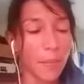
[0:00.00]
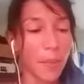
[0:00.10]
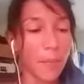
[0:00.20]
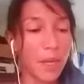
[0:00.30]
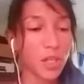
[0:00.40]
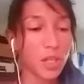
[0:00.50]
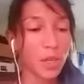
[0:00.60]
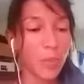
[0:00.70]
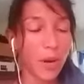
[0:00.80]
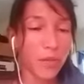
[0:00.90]

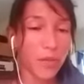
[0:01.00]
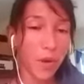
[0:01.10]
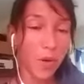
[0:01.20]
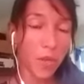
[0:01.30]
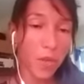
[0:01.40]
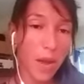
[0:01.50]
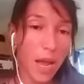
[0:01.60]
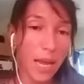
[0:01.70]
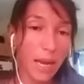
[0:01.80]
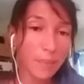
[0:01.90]
magical part of the other
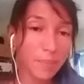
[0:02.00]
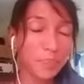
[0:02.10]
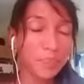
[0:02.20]
island,